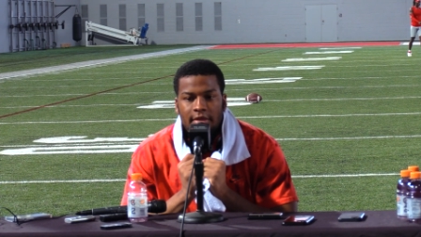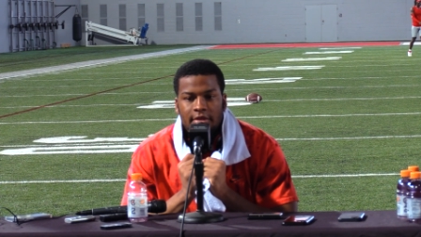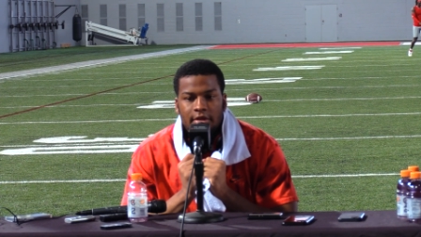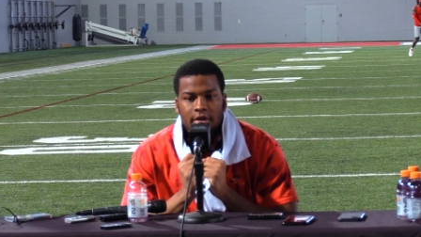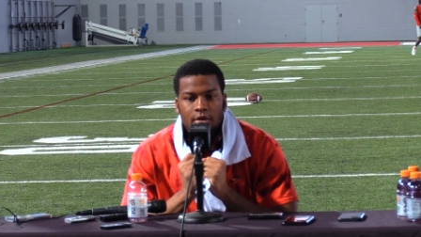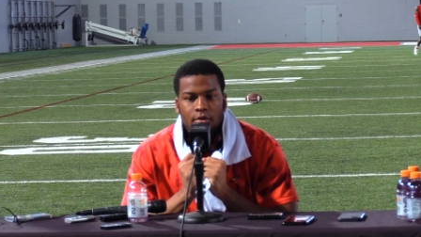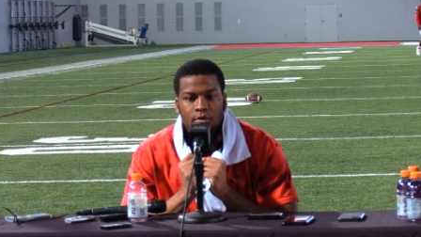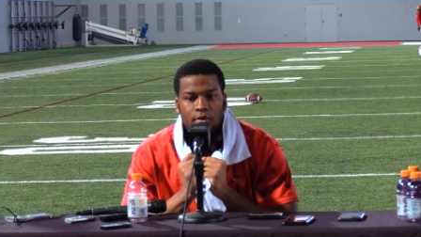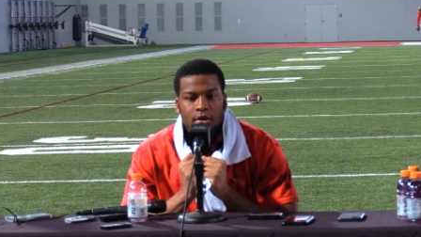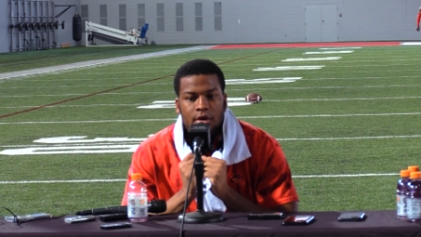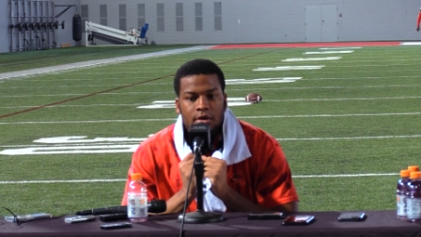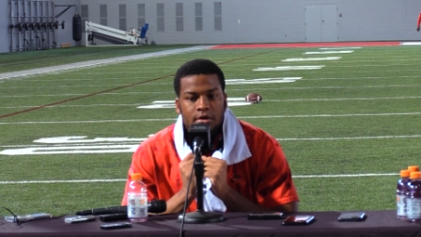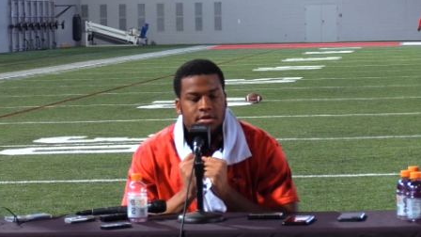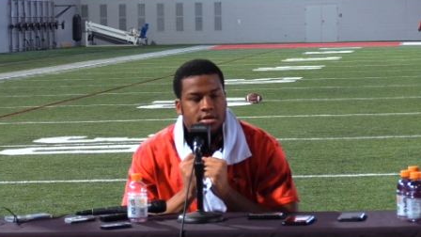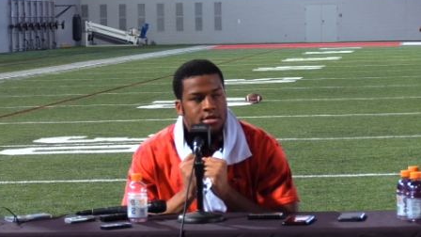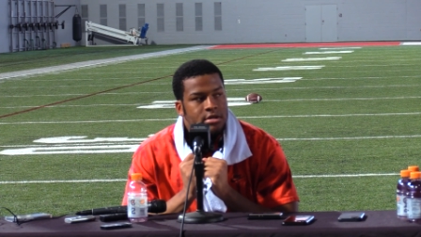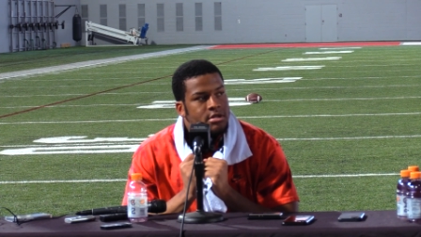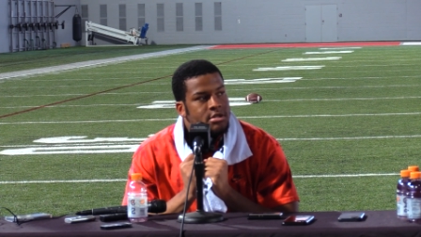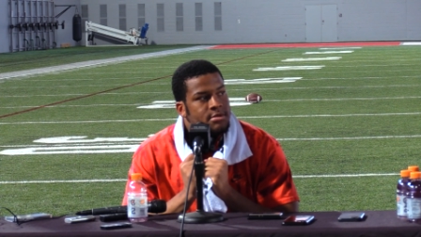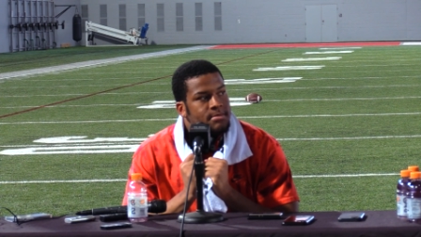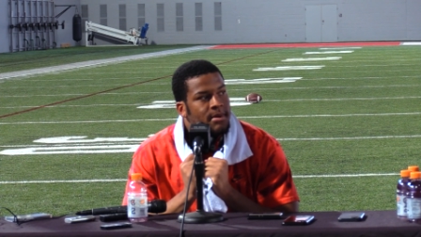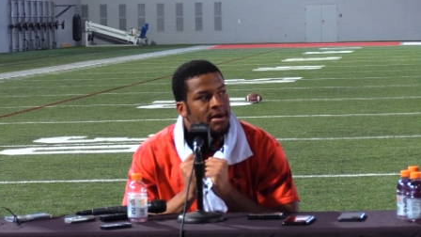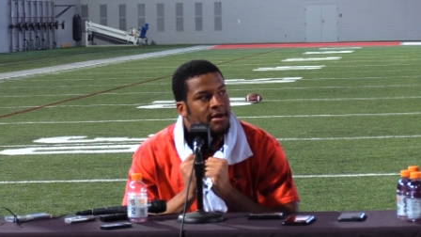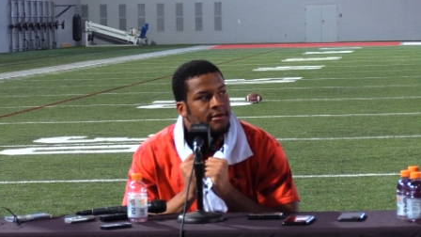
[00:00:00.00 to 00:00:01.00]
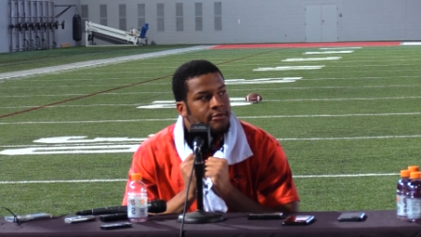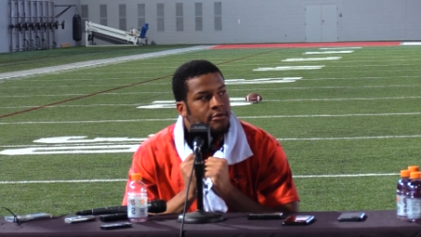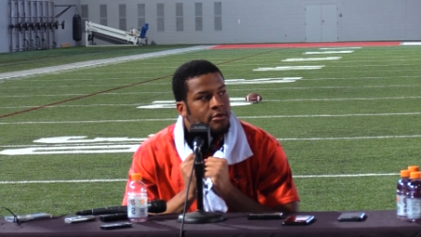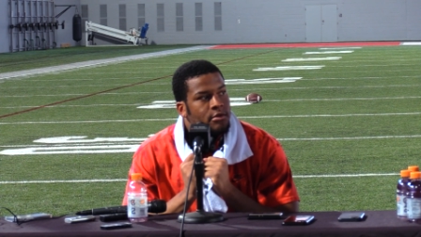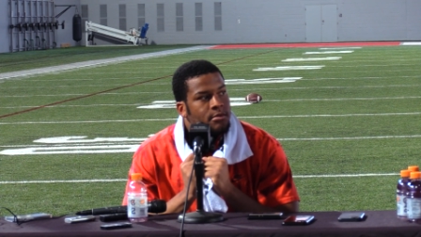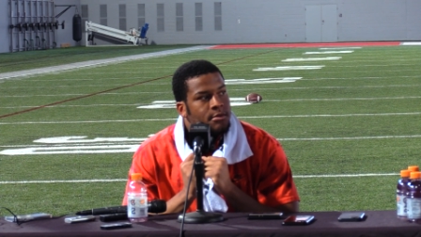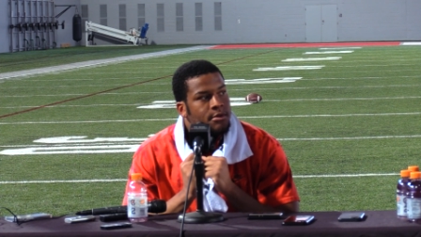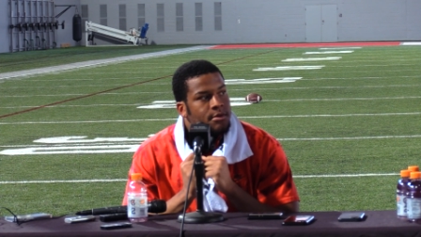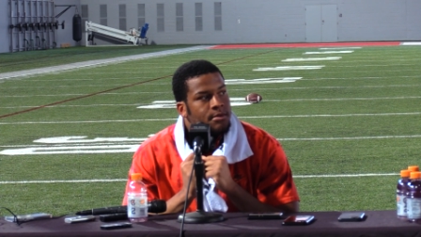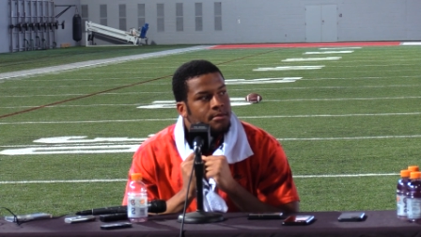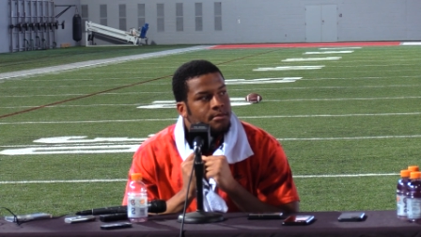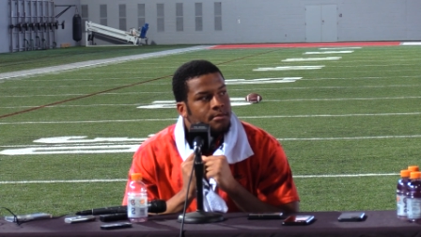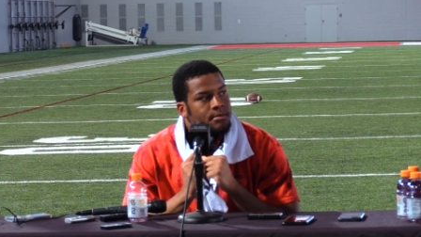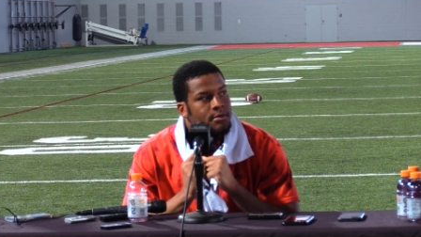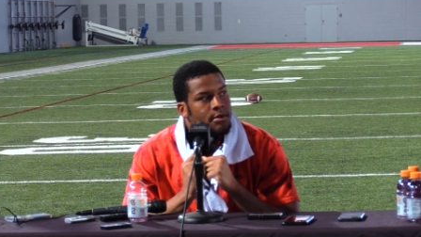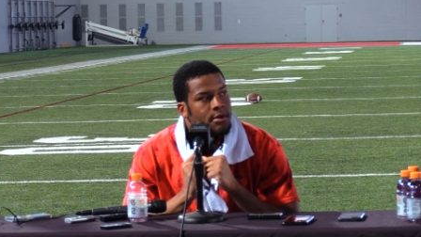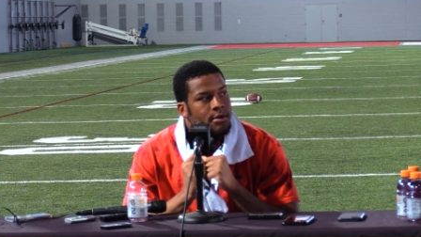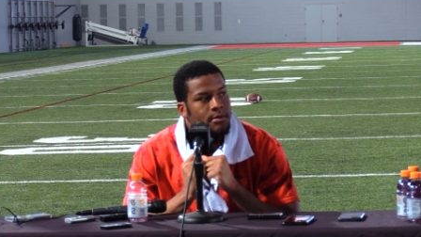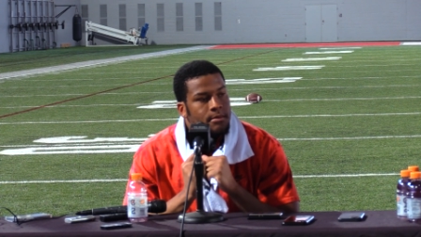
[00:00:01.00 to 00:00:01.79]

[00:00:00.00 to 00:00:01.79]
I think Will is a good spot for me. Yeah.